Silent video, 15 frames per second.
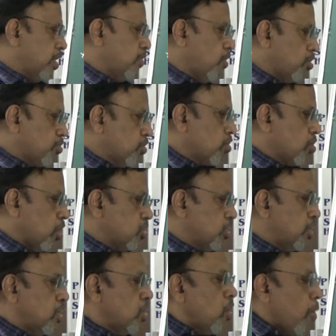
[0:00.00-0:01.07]
I want to draw
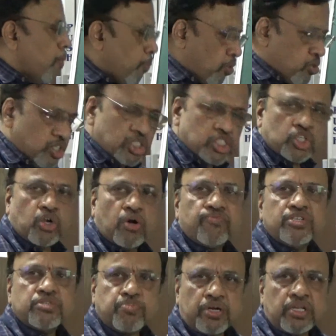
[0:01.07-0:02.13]
the projection of
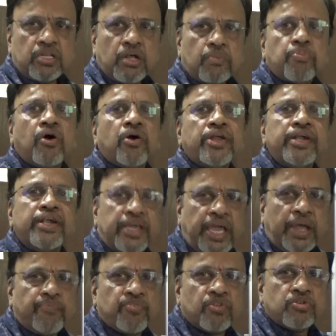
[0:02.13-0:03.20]
this particular point
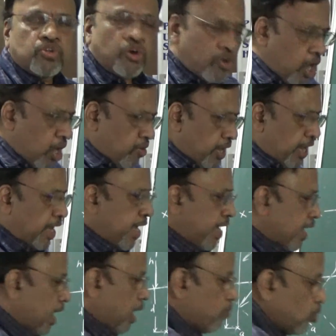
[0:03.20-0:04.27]
E. So now
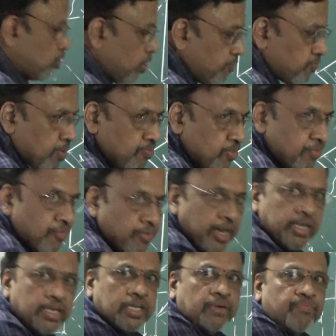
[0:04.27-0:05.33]
again I am looking from the
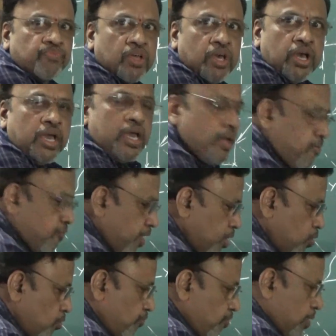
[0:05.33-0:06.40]
front. If
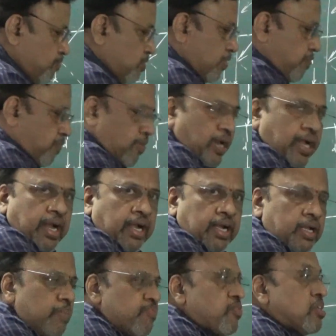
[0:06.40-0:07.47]
I look from the
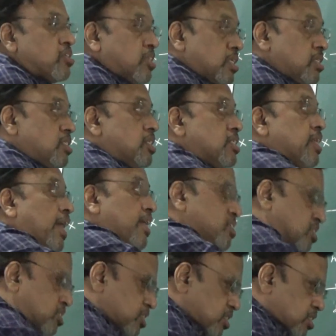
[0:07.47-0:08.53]
front, since this
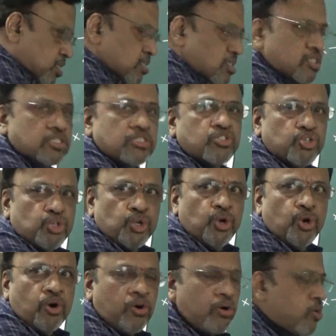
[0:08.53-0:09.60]
H distance is
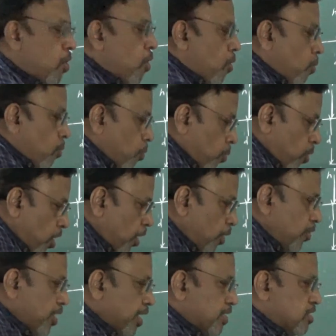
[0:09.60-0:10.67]
0, where
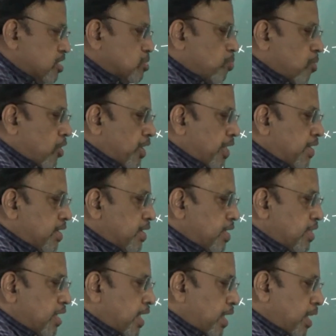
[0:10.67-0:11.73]
do you get this point
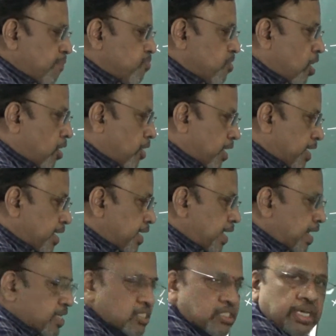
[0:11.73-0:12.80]
E then, or E
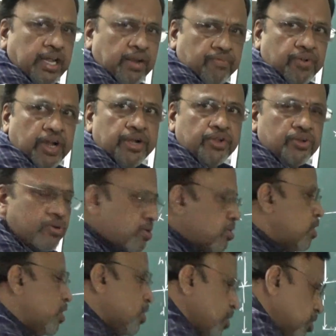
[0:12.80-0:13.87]
dash then, front view?
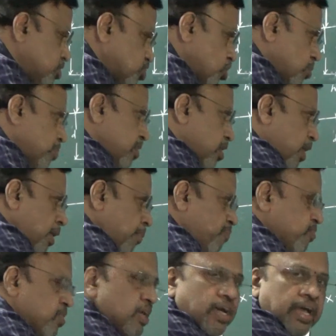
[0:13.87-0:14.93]
It should be
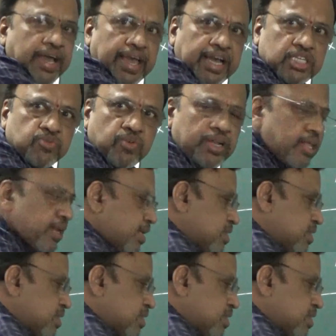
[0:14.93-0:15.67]
on X1 line